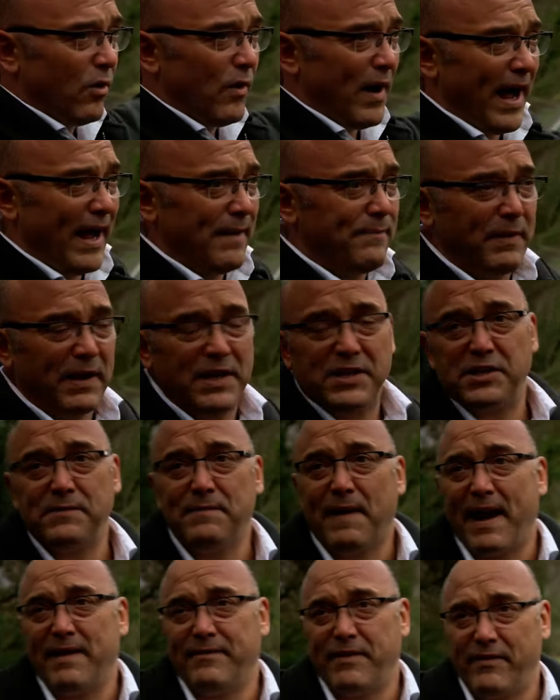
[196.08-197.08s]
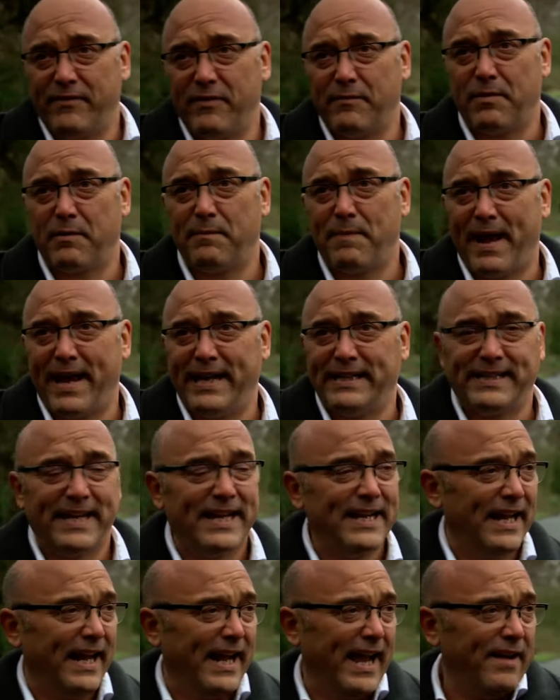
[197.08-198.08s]
all happy. She may have even prepared
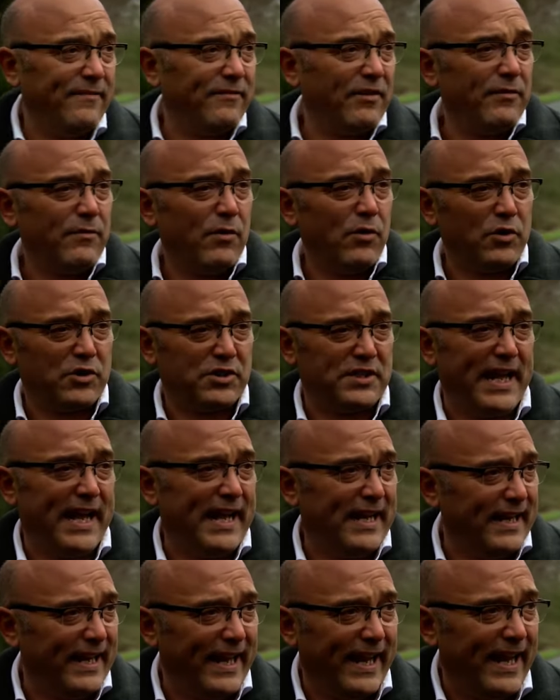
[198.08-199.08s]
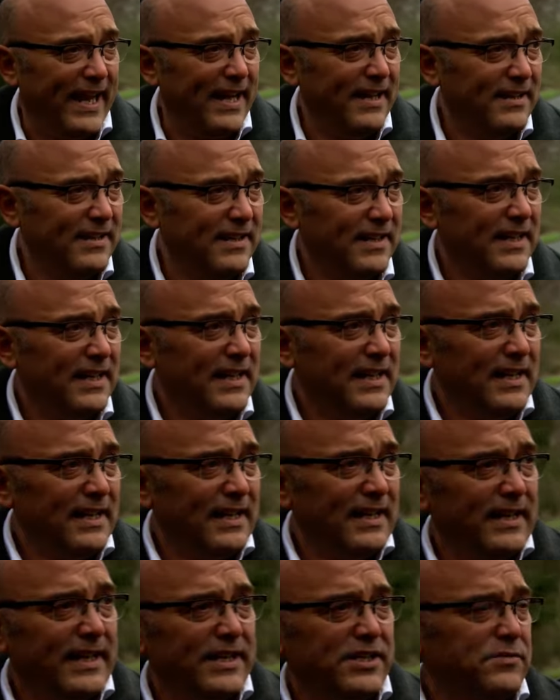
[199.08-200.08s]
dinner. Henry walks down here.
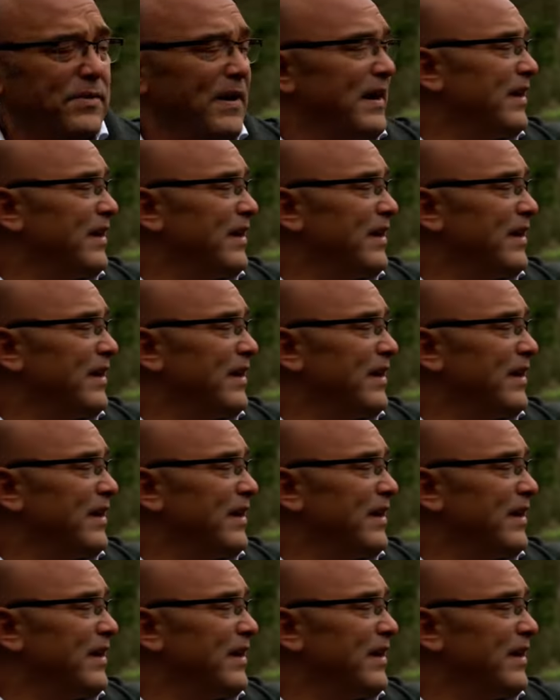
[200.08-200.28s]
He's